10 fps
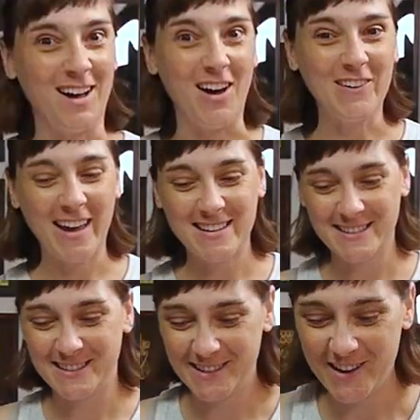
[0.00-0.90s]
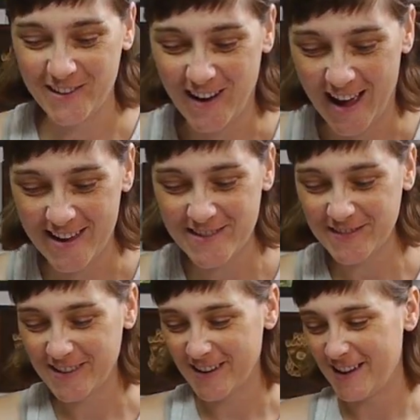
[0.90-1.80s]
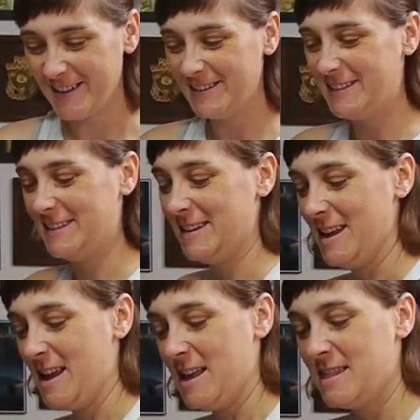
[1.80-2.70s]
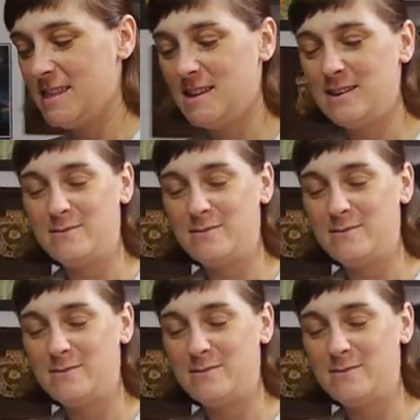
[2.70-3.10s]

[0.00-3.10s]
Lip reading: Okay, so I have got the